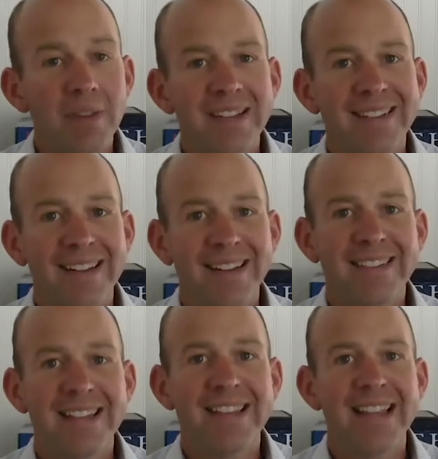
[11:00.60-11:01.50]

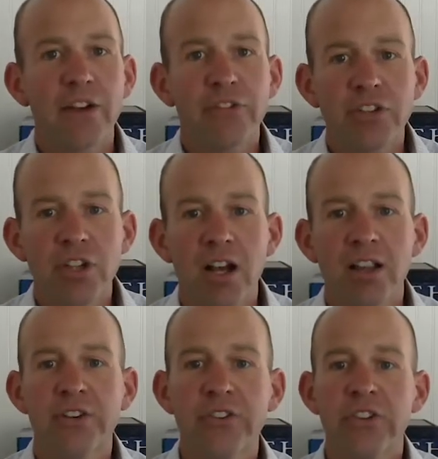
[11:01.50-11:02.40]

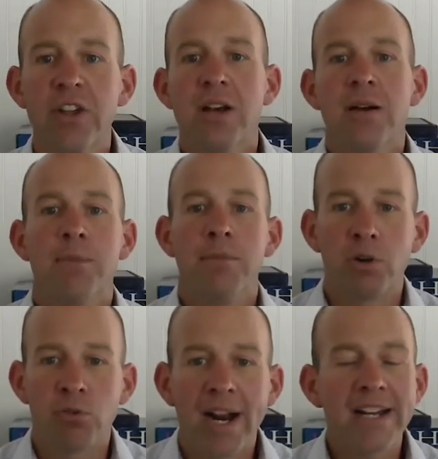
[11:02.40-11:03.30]
$16,000, but
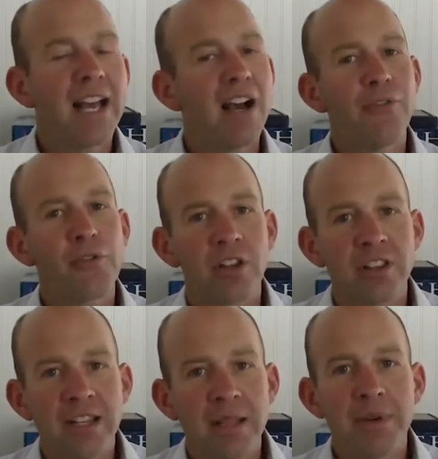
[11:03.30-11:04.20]
right now for a
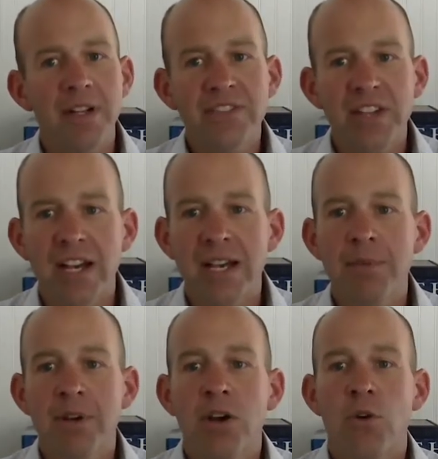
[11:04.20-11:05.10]
limited time,
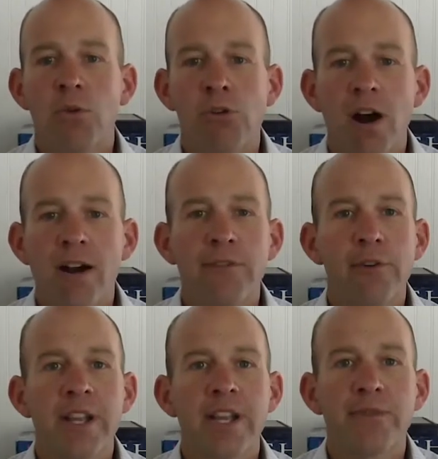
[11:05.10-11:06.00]
we're
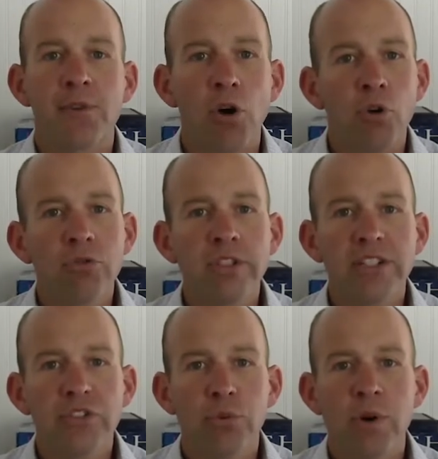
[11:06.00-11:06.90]
offering it for only
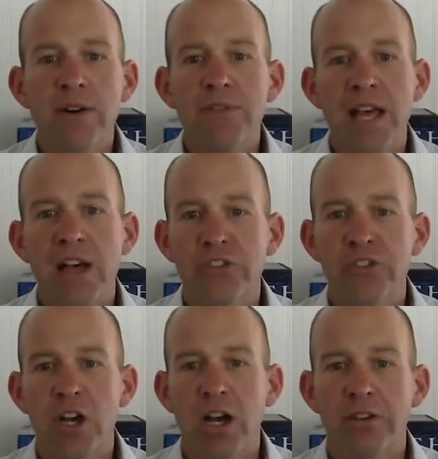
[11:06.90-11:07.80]

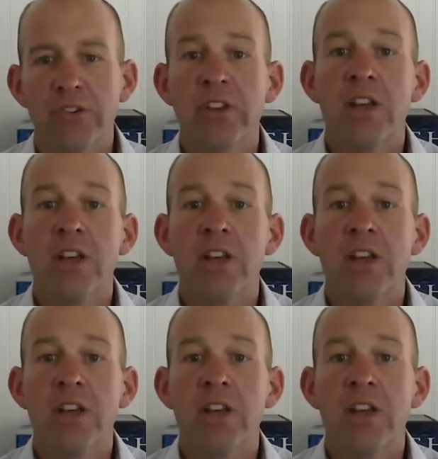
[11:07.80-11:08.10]
$12,000.